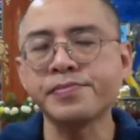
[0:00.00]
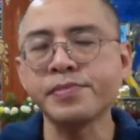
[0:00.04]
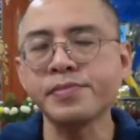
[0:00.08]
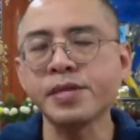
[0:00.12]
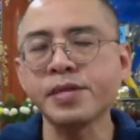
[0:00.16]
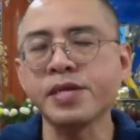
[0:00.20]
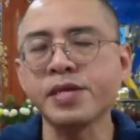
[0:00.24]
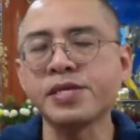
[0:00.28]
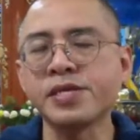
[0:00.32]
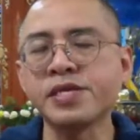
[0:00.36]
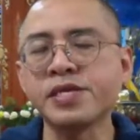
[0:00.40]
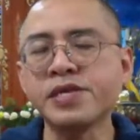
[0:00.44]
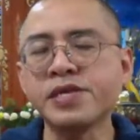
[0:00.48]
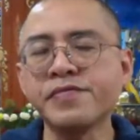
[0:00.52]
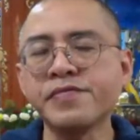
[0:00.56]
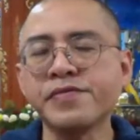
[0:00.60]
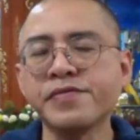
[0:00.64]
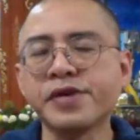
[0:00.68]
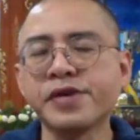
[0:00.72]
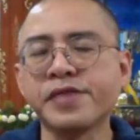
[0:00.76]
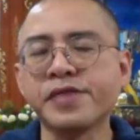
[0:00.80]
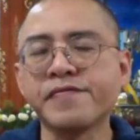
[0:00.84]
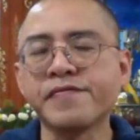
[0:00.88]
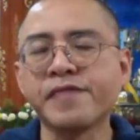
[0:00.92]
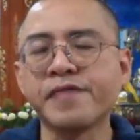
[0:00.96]
and see if we
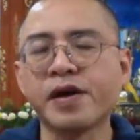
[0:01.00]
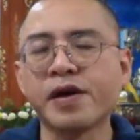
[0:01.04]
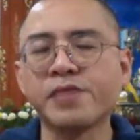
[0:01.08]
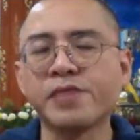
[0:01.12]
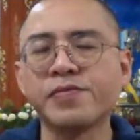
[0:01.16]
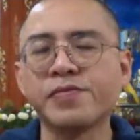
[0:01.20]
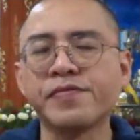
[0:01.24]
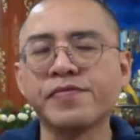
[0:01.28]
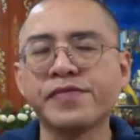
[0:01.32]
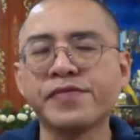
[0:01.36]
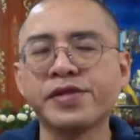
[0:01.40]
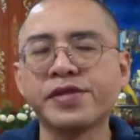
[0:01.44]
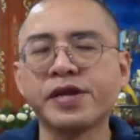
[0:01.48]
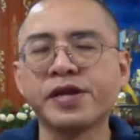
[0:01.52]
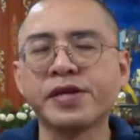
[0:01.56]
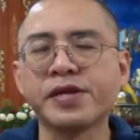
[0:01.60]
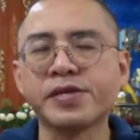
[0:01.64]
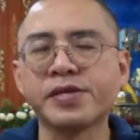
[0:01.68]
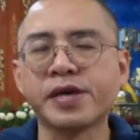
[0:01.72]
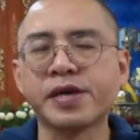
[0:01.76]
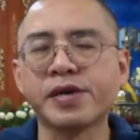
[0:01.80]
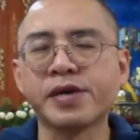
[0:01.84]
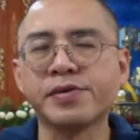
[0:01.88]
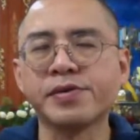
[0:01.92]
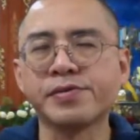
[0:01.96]
can find within
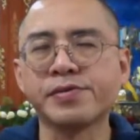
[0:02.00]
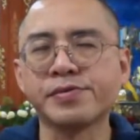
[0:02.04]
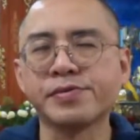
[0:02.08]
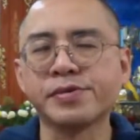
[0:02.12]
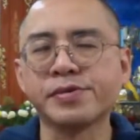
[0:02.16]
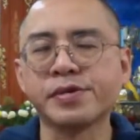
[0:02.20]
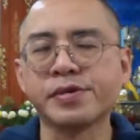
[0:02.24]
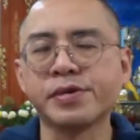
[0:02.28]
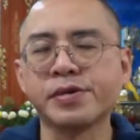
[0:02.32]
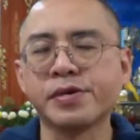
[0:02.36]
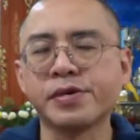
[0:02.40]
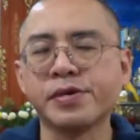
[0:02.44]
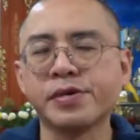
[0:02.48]
ourselves